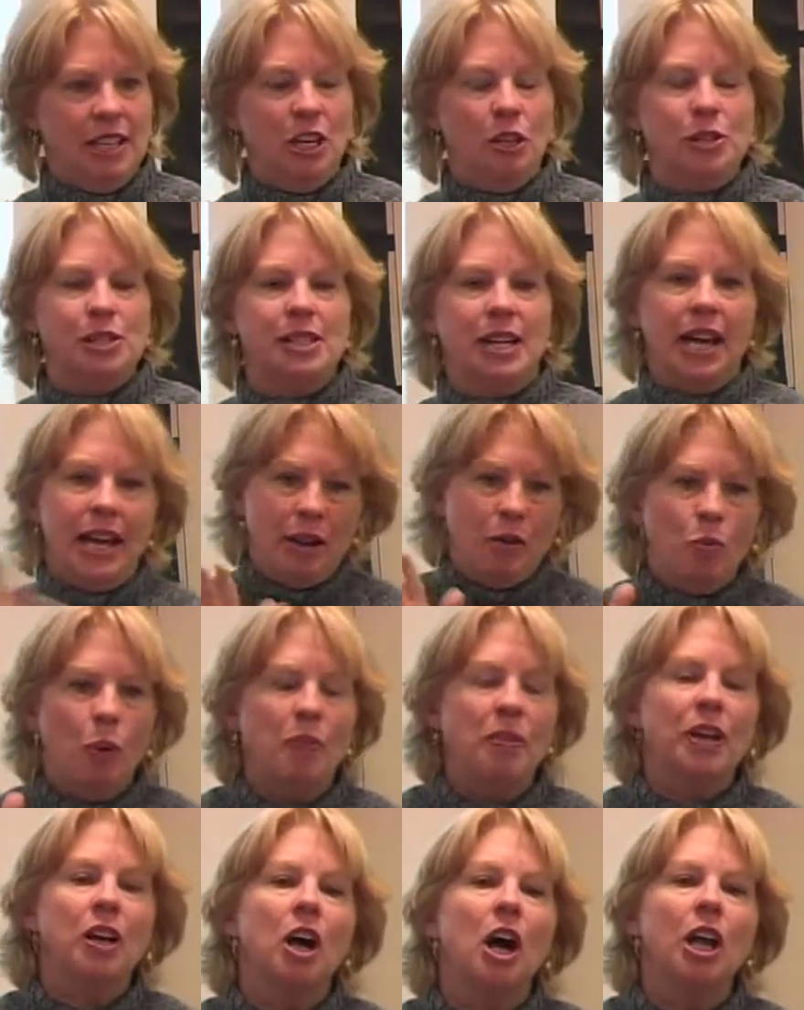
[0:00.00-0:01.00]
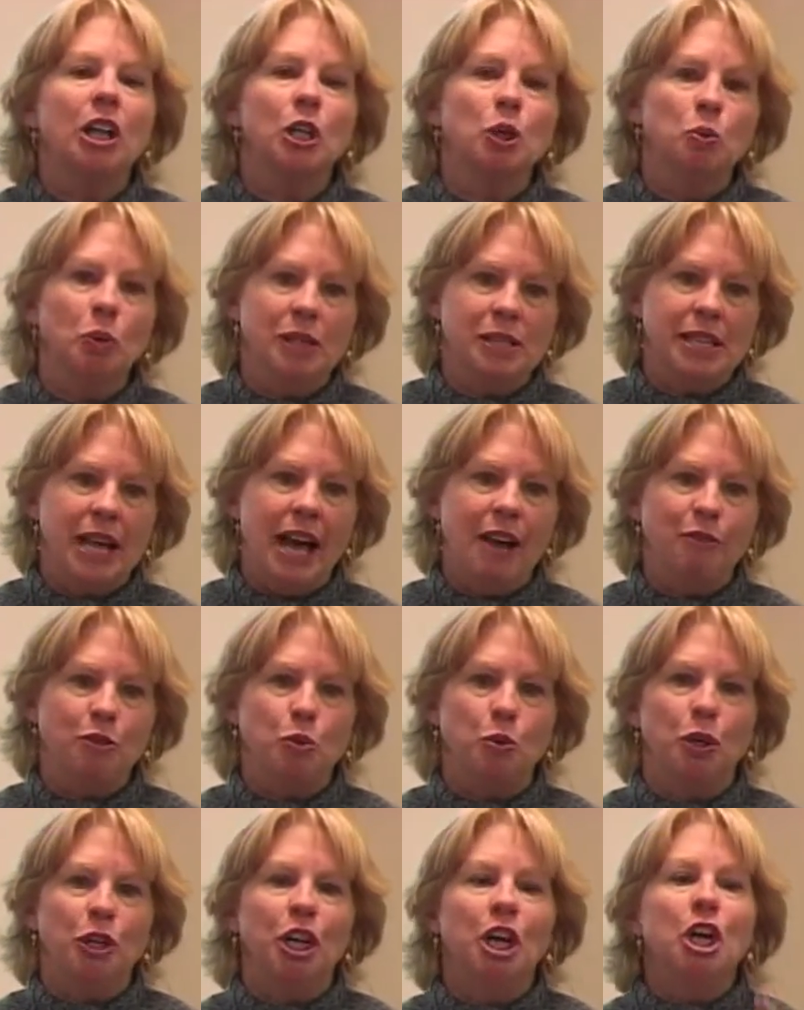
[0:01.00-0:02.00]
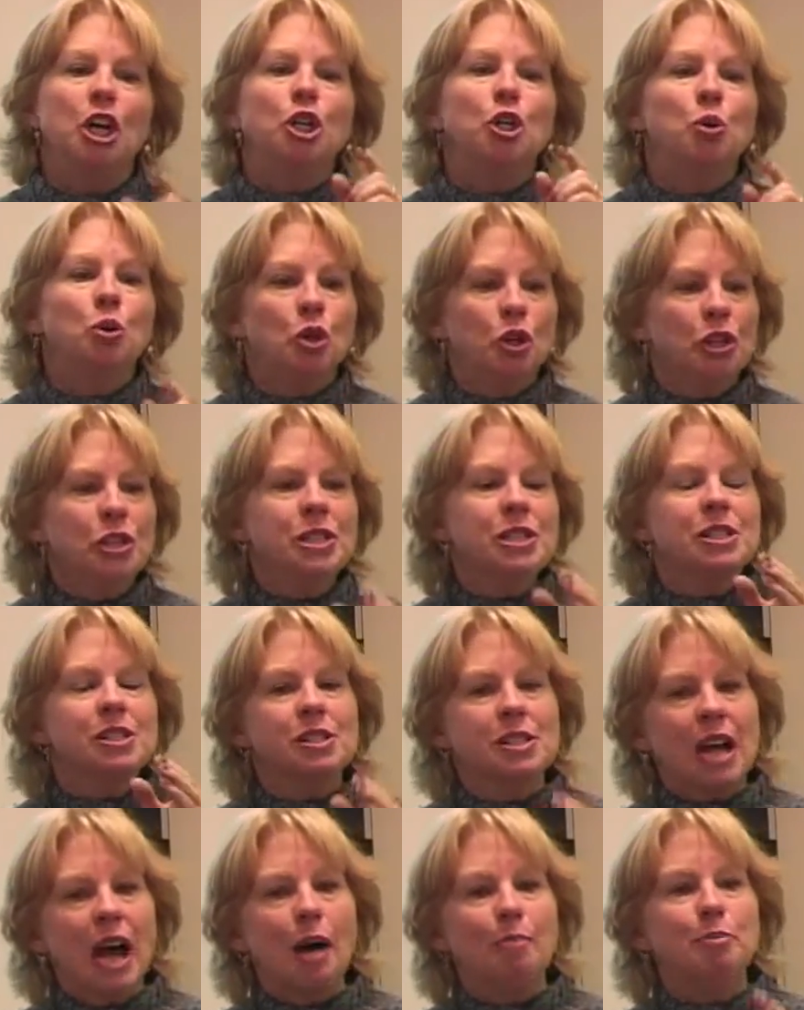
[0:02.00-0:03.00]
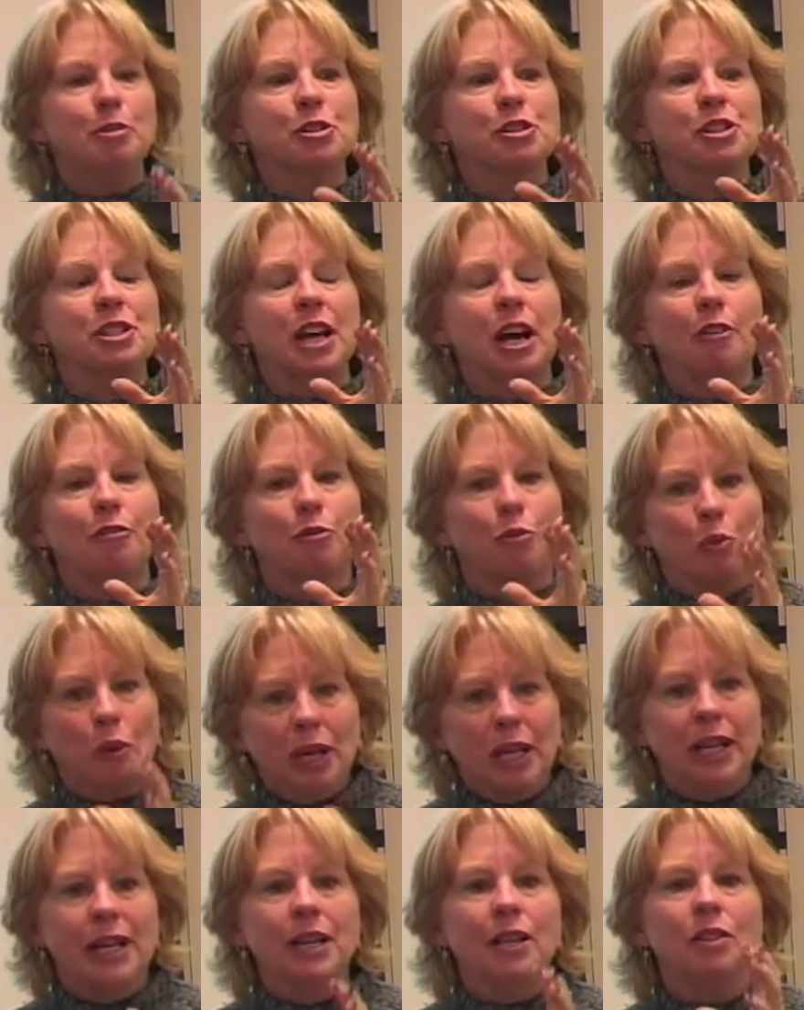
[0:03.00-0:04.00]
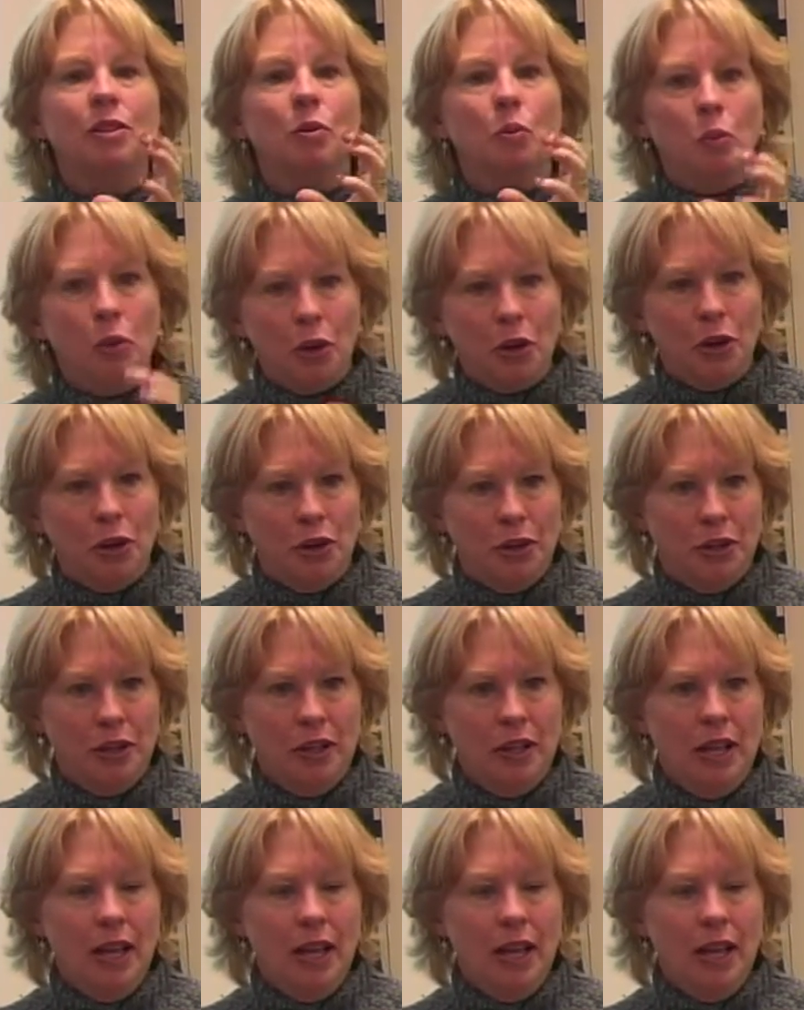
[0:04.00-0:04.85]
say what the color was afterward. You couldn't stop yourself reading the word.